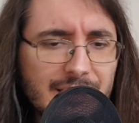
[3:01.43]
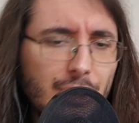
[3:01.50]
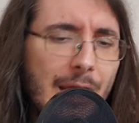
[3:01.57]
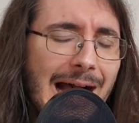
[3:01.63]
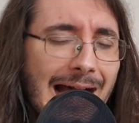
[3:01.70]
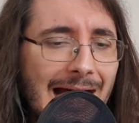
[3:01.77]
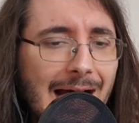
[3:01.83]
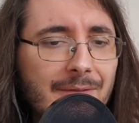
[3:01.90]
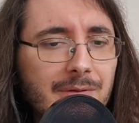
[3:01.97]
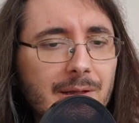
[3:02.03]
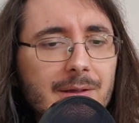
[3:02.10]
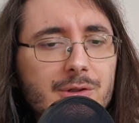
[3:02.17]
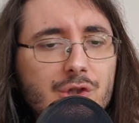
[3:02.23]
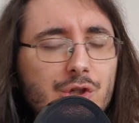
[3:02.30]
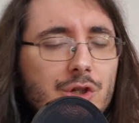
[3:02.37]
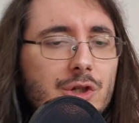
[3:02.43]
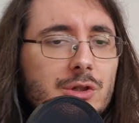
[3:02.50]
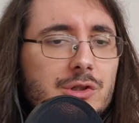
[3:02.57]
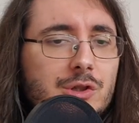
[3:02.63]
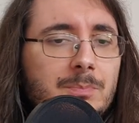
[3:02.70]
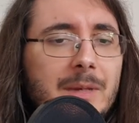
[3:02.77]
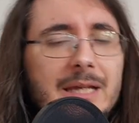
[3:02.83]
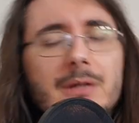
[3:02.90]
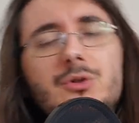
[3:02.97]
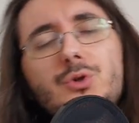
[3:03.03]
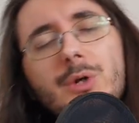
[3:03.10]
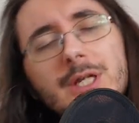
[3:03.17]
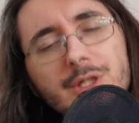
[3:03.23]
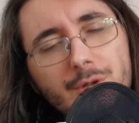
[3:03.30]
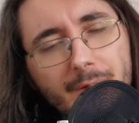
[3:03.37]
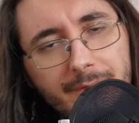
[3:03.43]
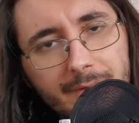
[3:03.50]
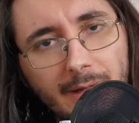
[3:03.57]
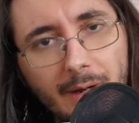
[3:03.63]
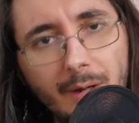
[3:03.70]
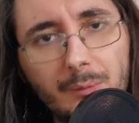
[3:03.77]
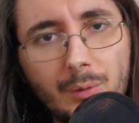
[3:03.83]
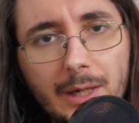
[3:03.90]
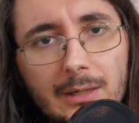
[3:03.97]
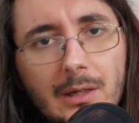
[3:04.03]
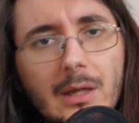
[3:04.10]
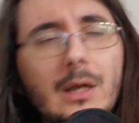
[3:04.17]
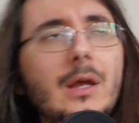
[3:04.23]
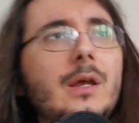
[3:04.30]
like you have to to make a trade-off there right